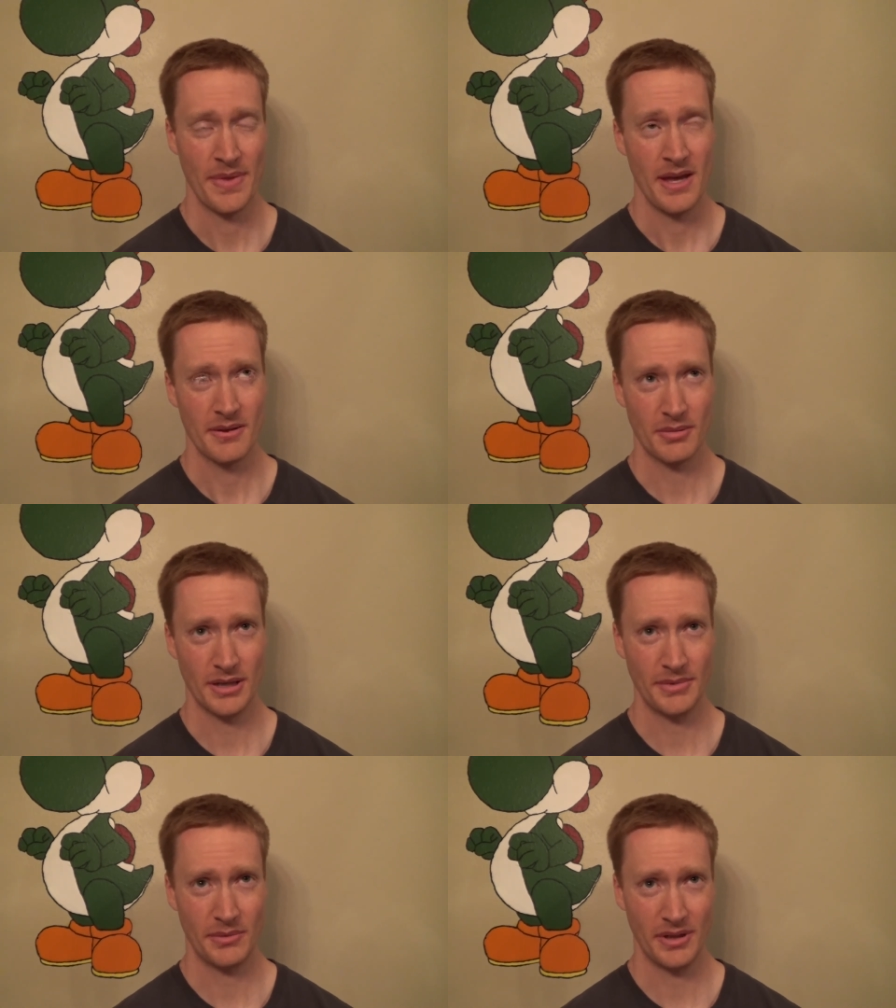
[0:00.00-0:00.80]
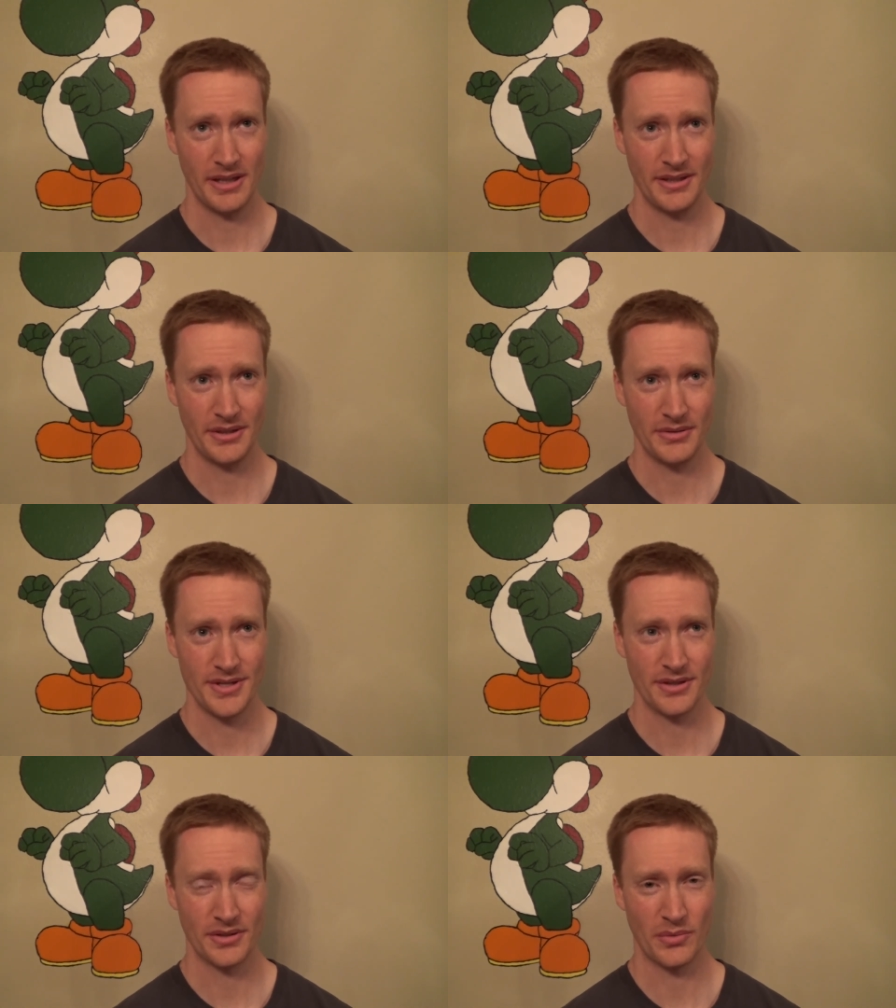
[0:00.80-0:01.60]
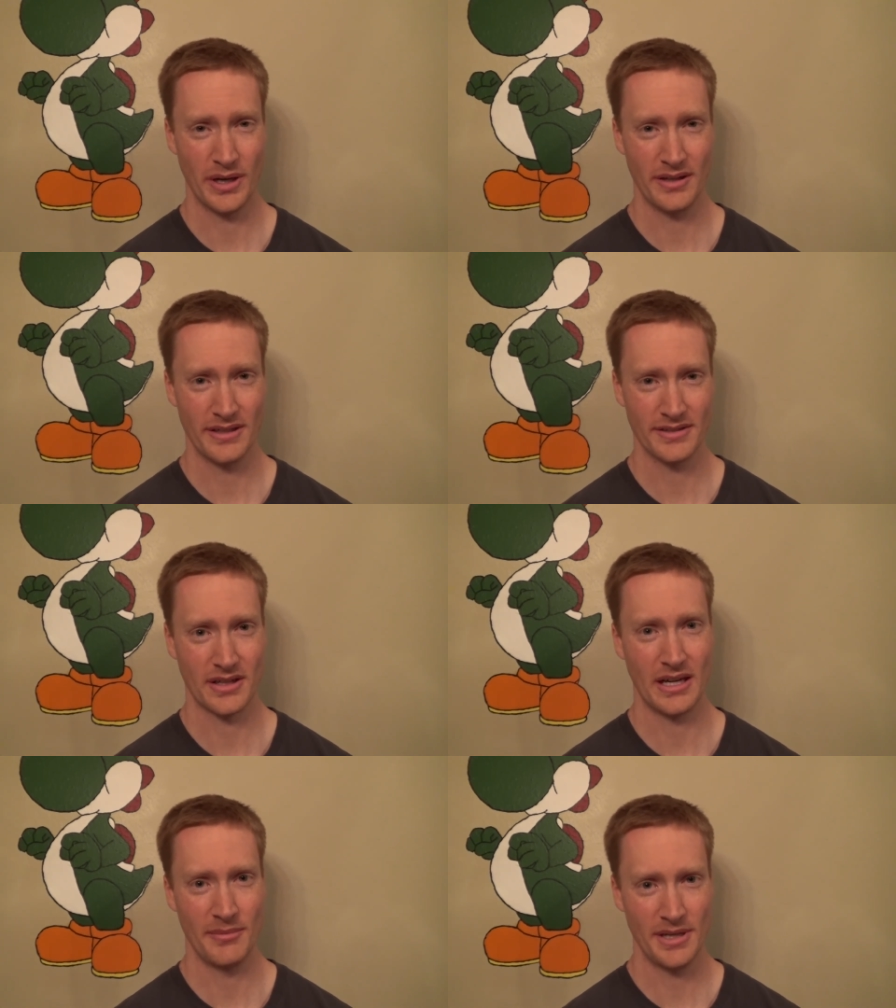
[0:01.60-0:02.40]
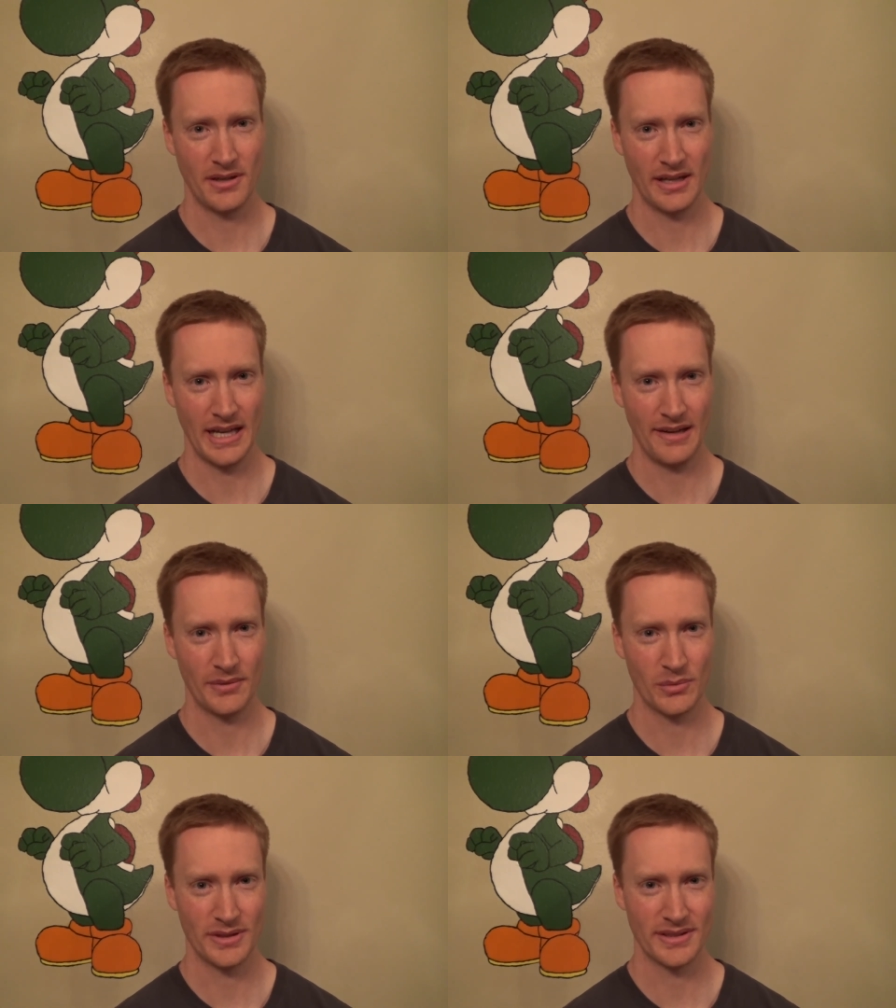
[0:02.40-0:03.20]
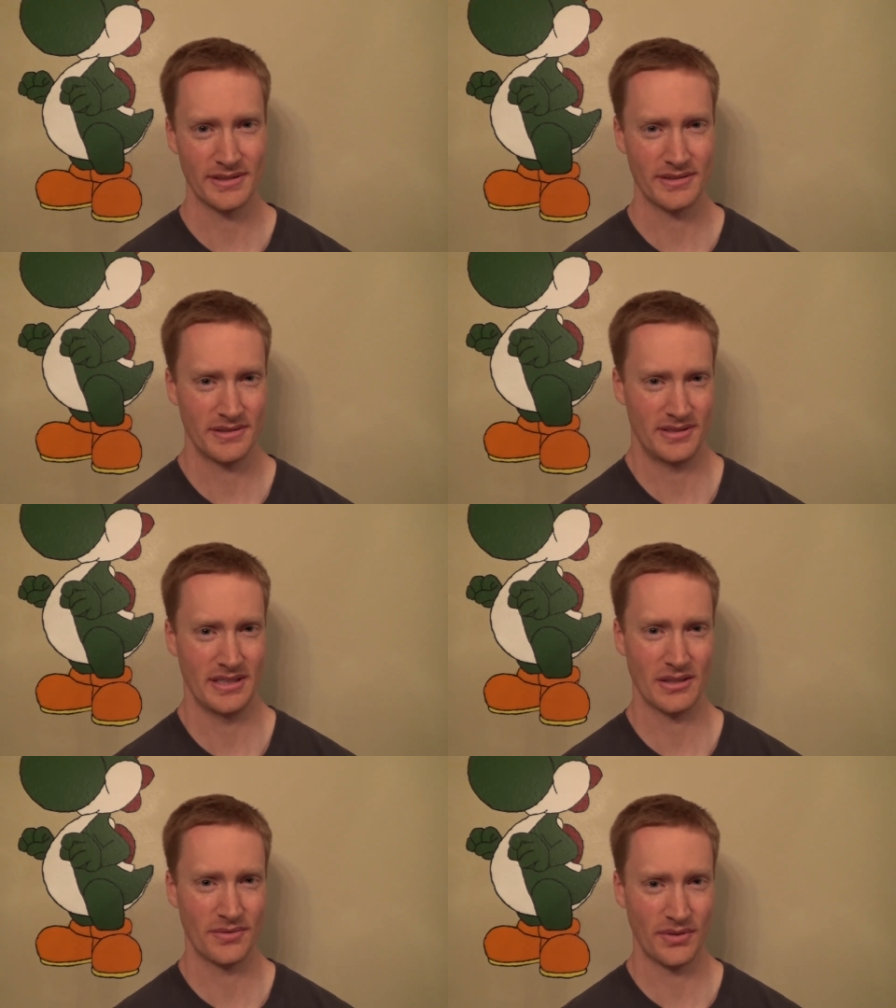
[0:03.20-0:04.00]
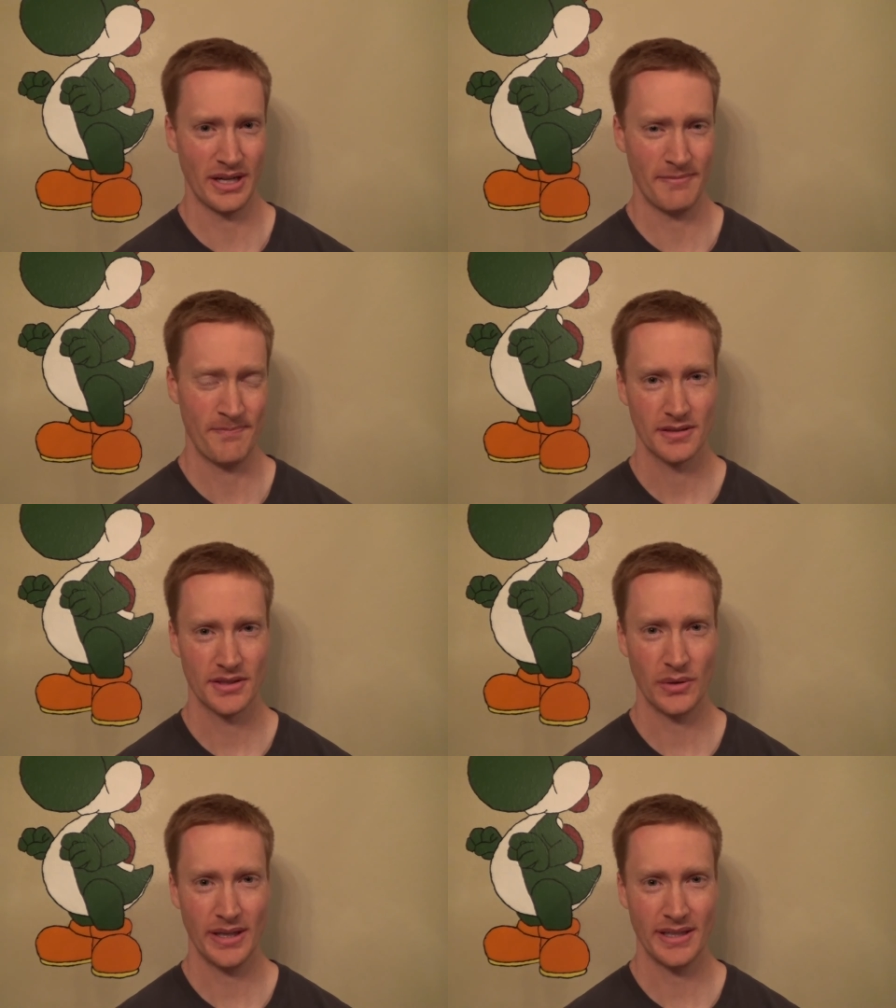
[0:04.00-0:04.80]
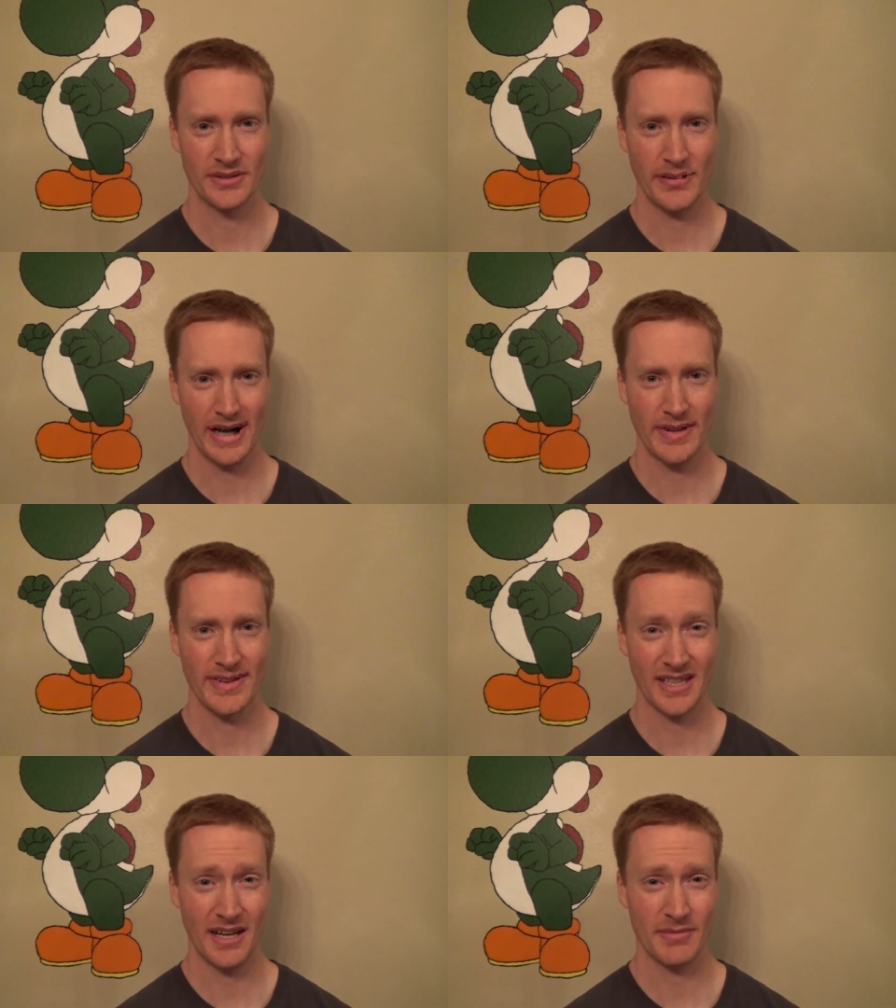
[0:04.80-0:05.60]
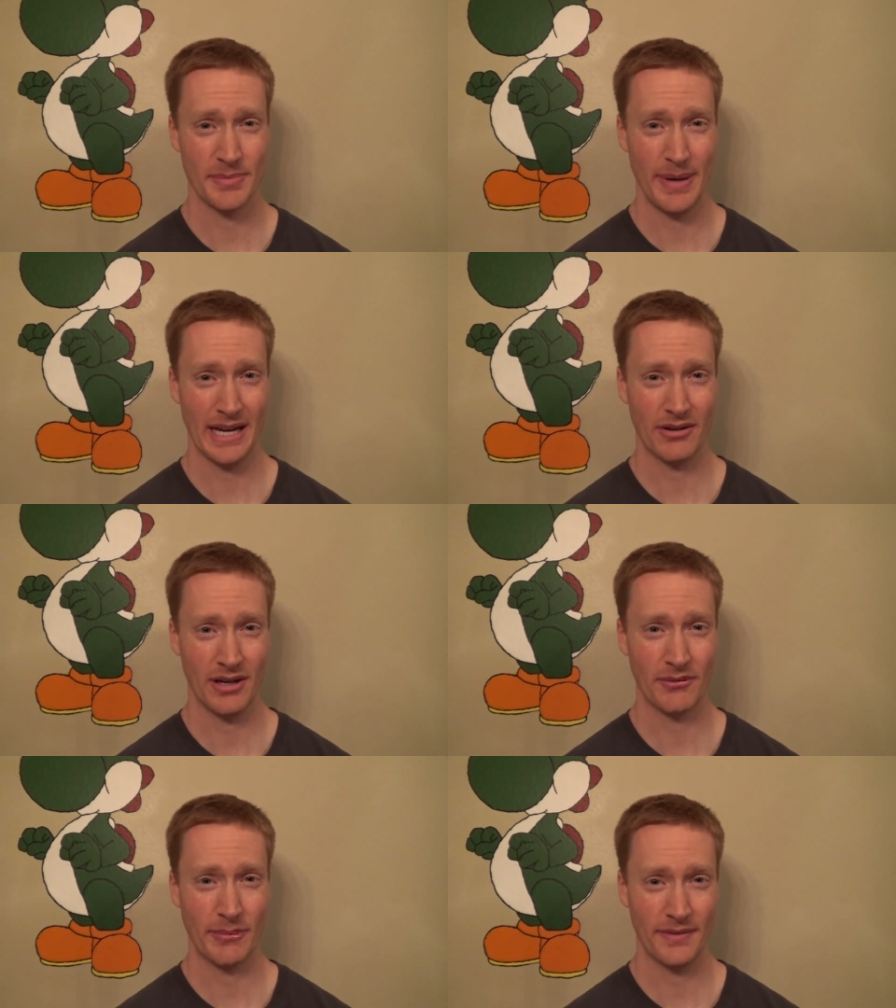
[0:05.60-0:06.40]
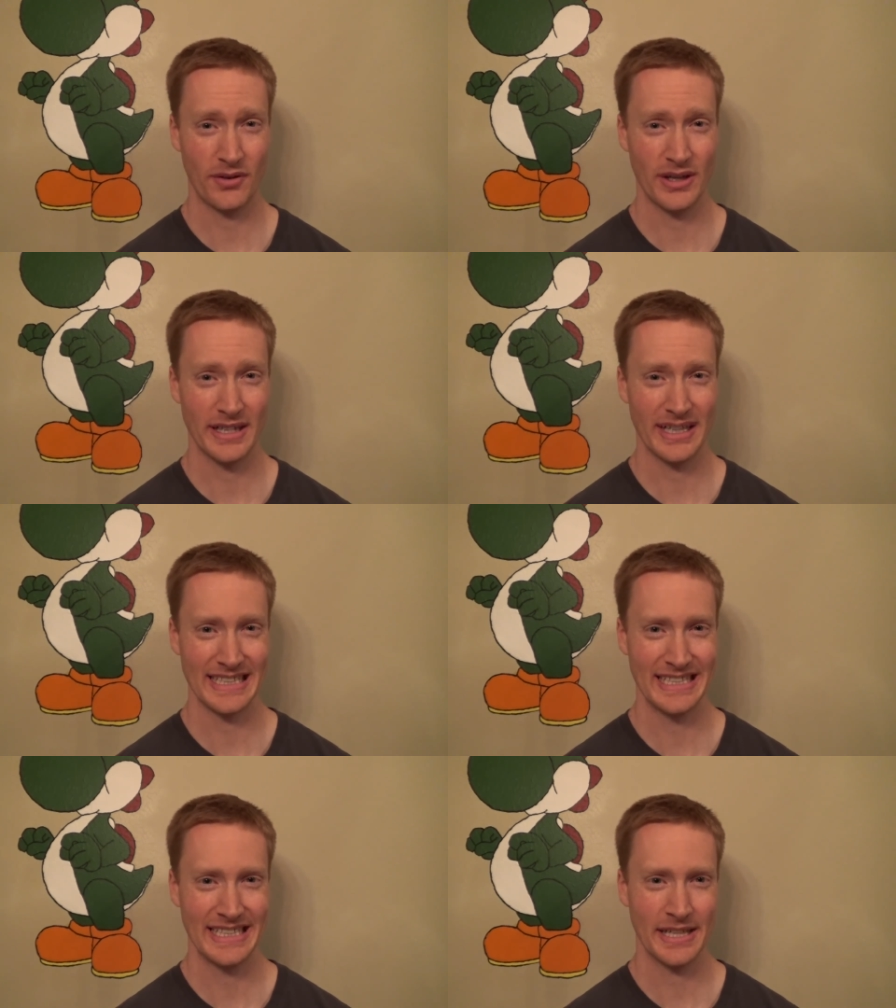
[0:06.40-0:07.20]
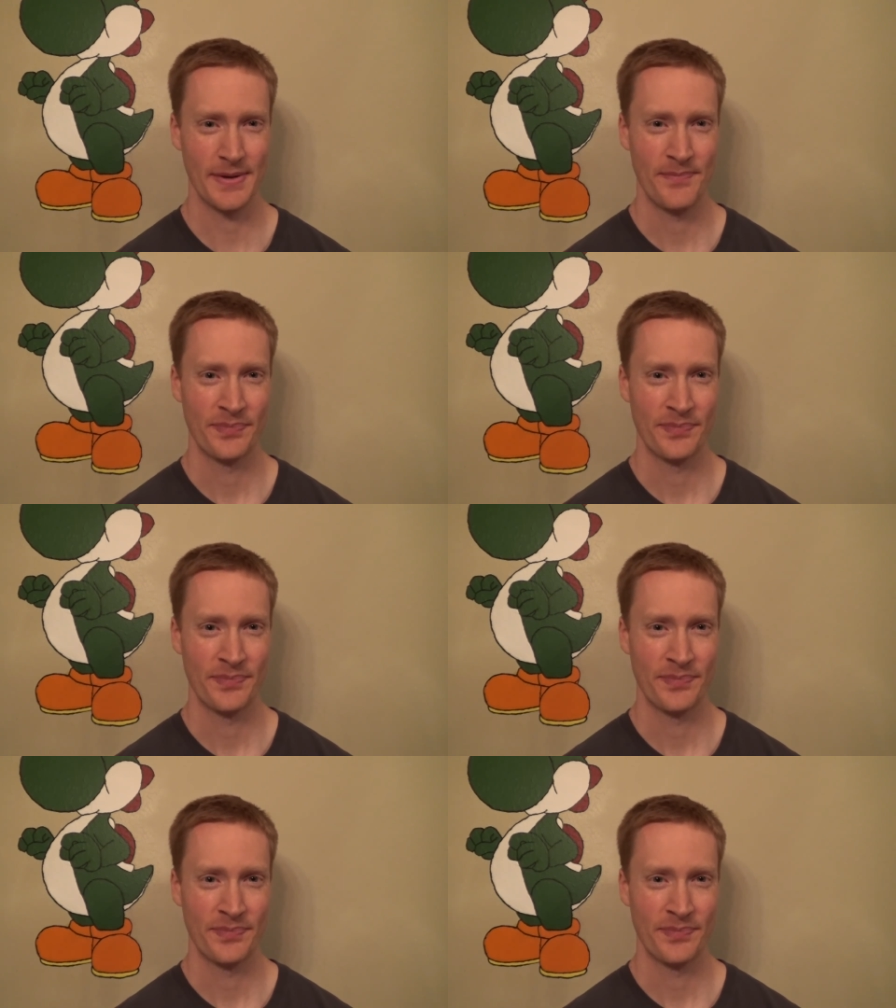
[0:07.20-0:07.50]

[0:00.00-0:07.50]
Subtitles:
The problem you run into is you don't know where it is or how many you're going to have in one single frame. So I use Metal Slime's background buffering technique.